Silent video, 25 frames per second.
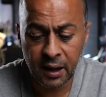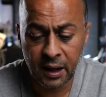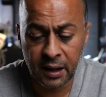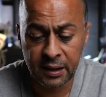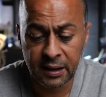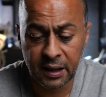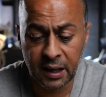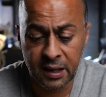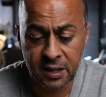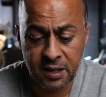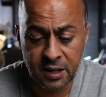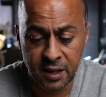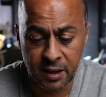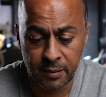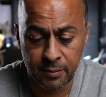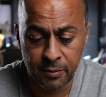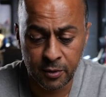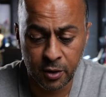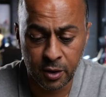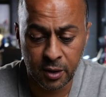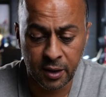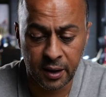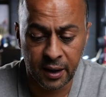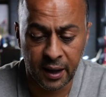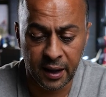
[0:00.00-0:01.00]
And that's it,
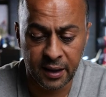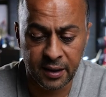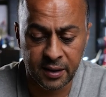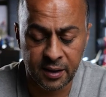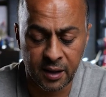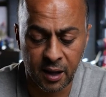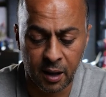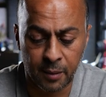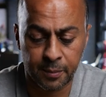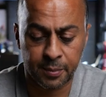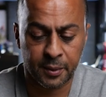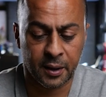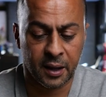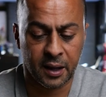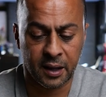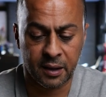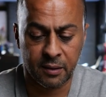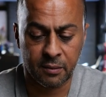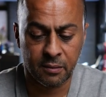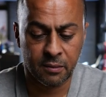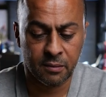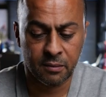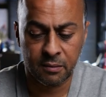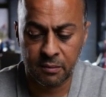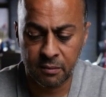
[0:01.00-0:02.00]
you're connected up
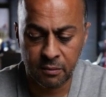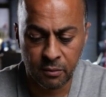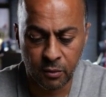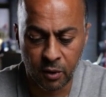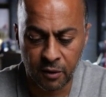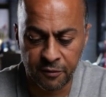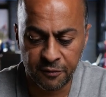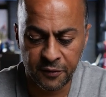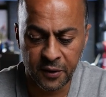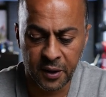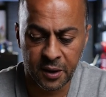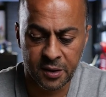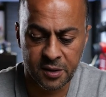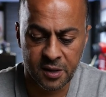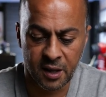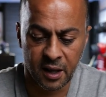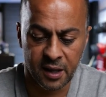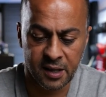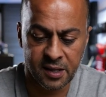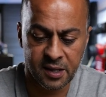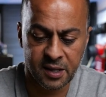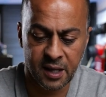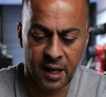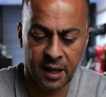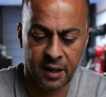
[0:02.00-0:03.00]
in what feels
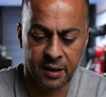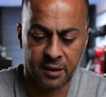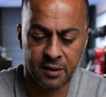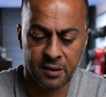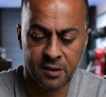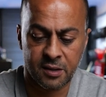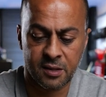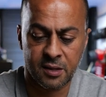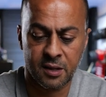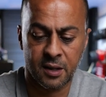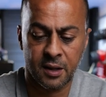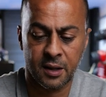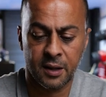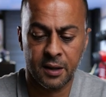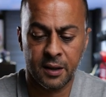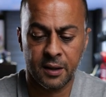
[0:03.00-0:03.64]
like seconds.